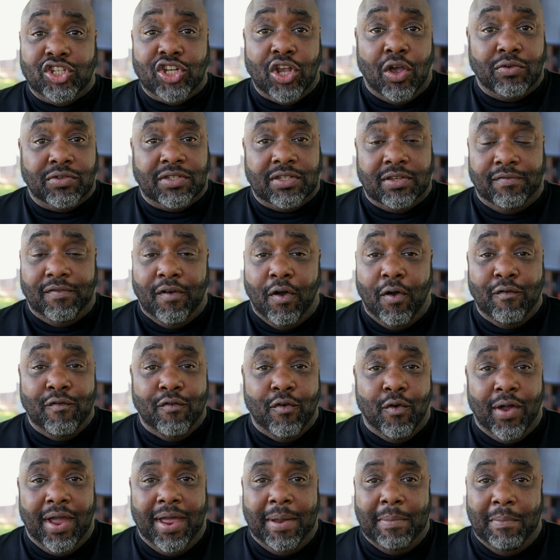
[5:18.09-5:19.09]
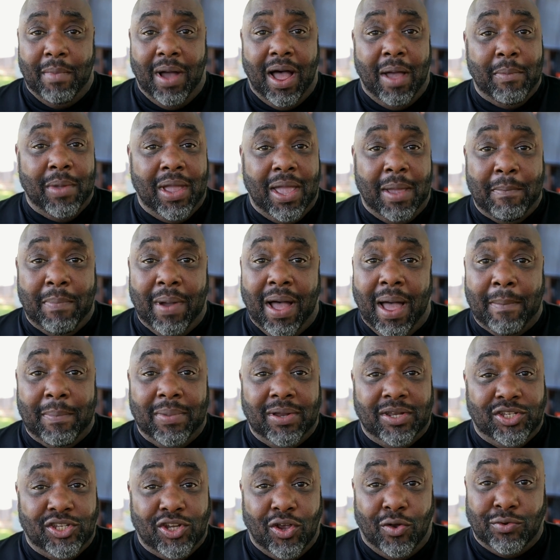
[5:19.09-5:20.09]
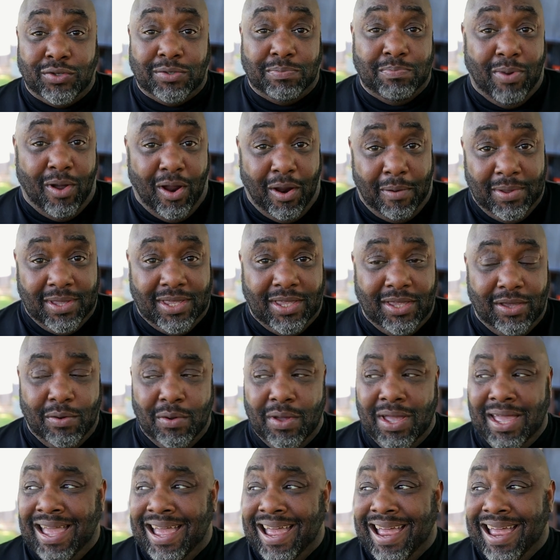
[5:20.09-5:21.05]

Joseph over at Mama and Papa Joe's Barbecue.